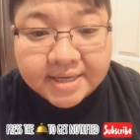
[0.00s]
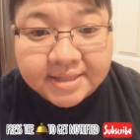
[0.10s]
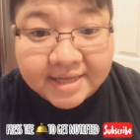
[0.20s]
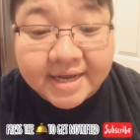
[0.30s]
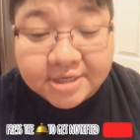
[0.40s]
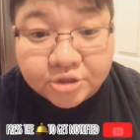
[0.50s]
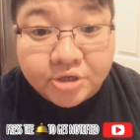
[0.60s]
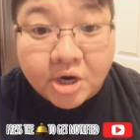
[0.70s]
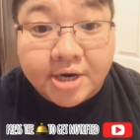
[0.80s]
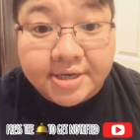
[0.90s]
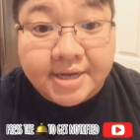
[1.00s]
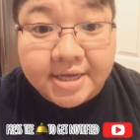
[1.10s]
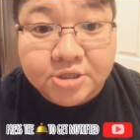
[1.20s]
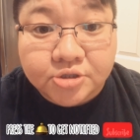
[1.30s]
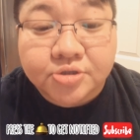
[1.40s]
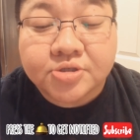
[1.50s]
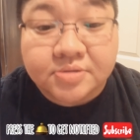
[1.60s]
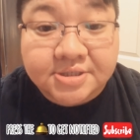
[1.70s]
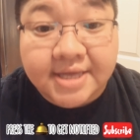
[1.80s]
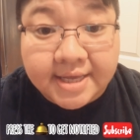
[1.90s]
that is your guardian angels
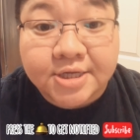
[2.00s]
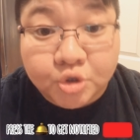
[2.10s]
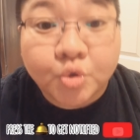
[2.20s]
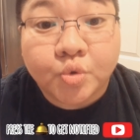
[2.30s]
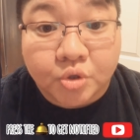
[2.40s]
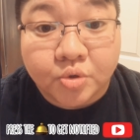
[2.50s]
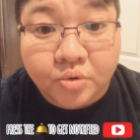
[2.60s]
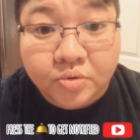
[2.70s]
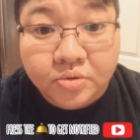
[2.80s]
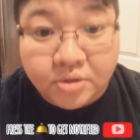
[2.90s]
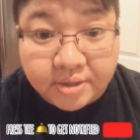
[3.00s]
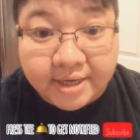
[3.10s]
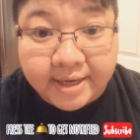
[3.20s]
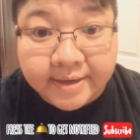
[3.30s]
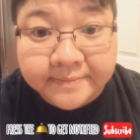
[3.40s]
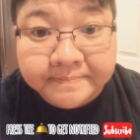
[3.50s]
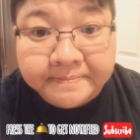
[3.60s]
saying it to you. Okay.